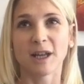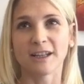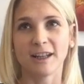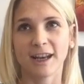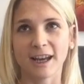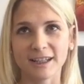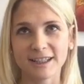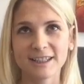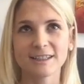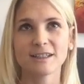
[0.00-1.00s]
Madalina,
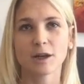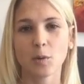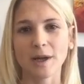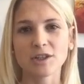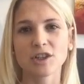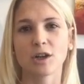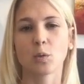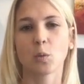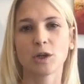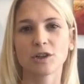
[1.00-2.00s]
this is a
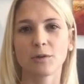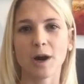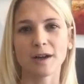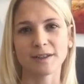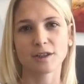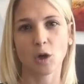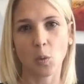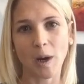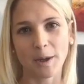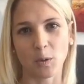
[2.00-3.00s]
question which arises
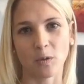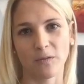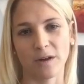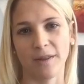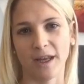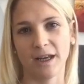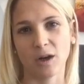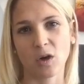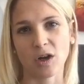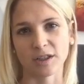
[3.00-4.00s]
quite often in
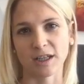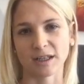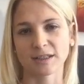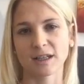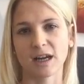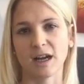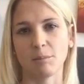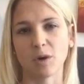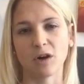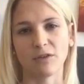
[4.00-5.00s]
the context
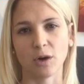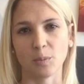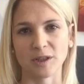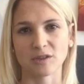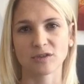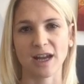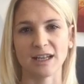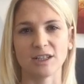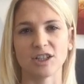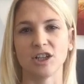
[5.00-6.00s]
of open
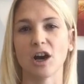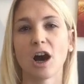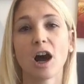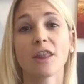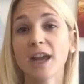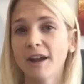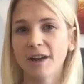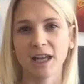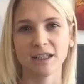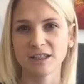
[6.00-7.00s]
strategy. Are there
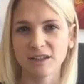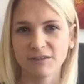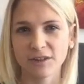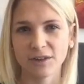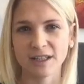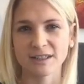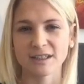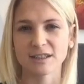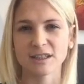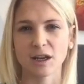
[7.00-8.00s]
any
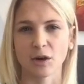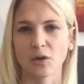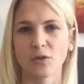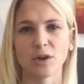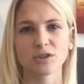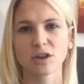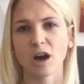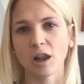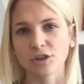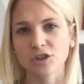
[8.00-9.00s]
differences across
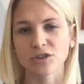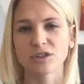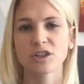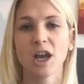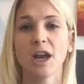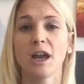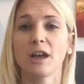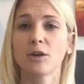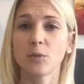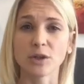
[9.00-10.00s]
cultures,
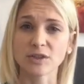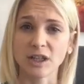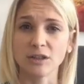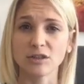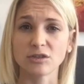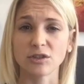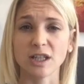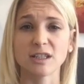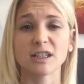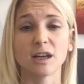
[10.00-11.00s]
across
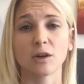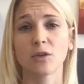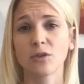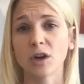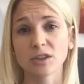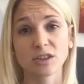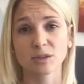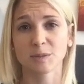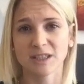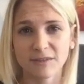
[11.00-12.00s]
industries, across
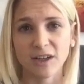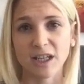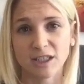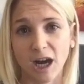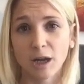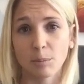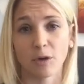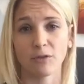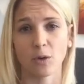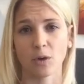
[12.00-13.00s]
specific type
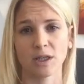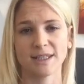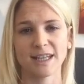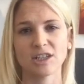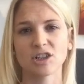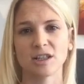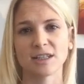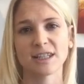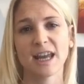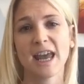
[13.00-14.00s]
of
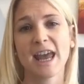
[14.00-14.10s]
organizations?